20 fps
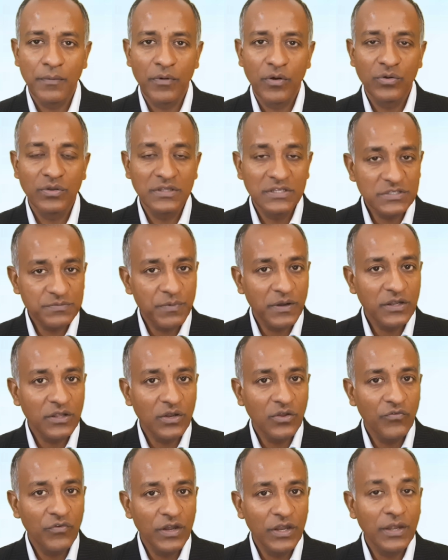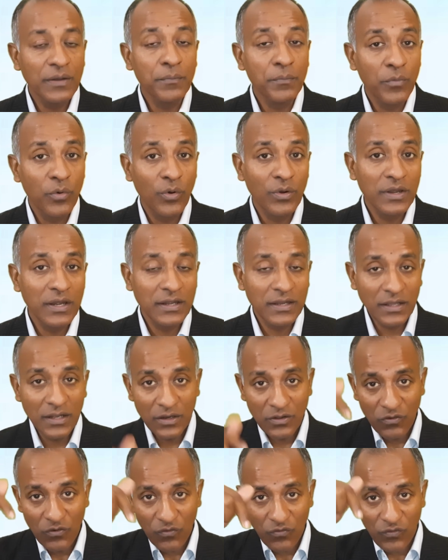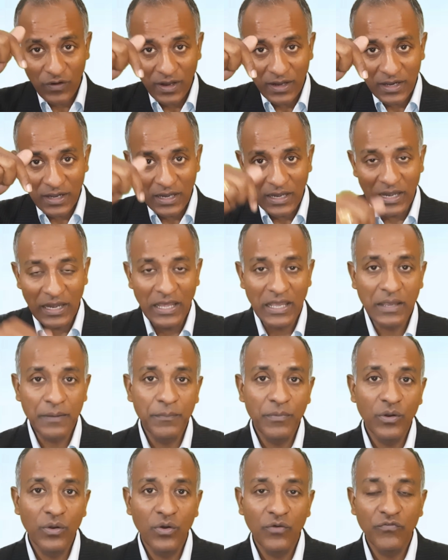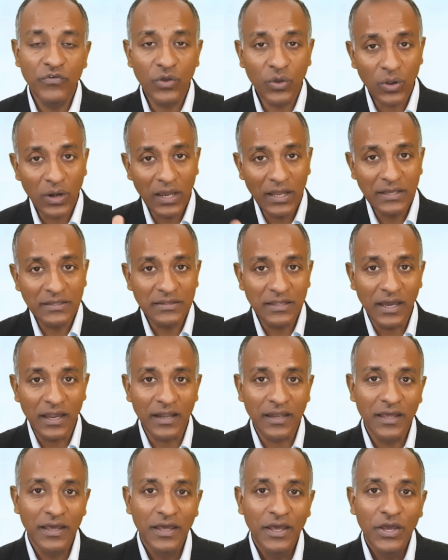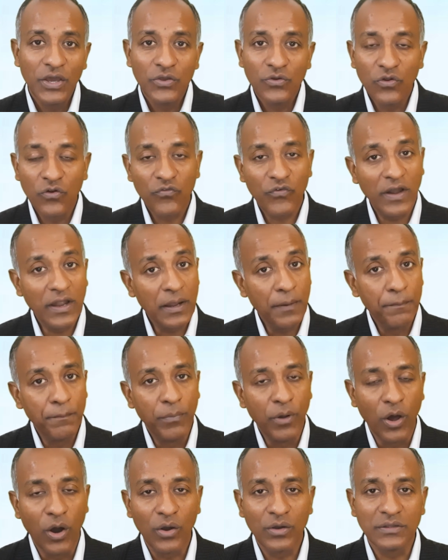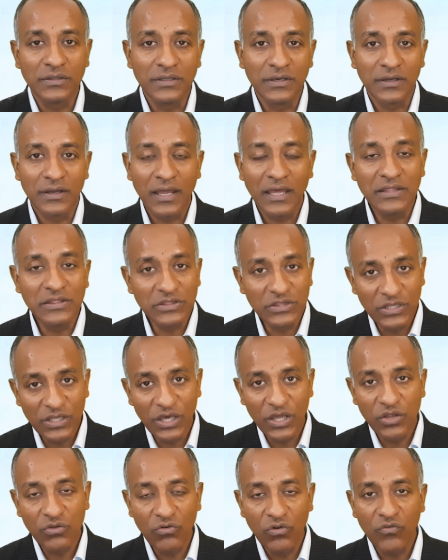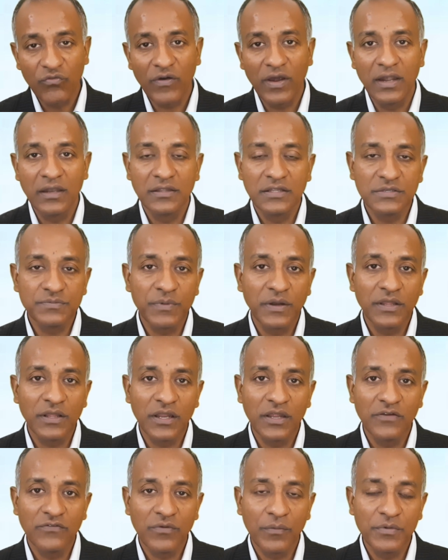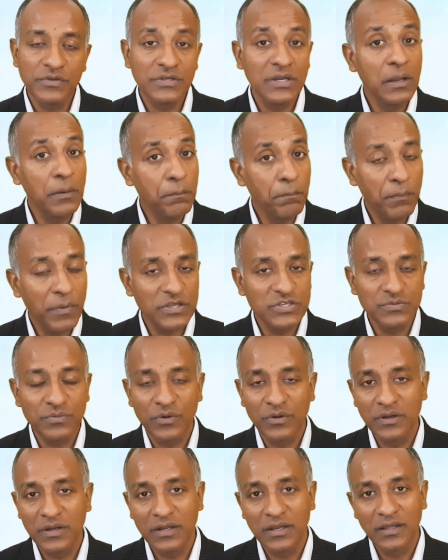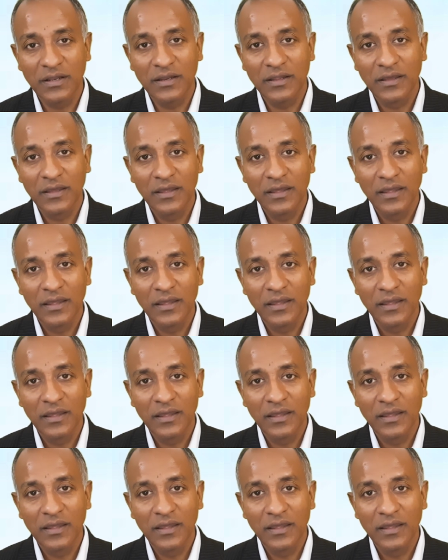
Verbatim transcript: about this particular video in more detail, you will find a link below. If you click that, you will find a blog there and there you will find this particular information in much more detail.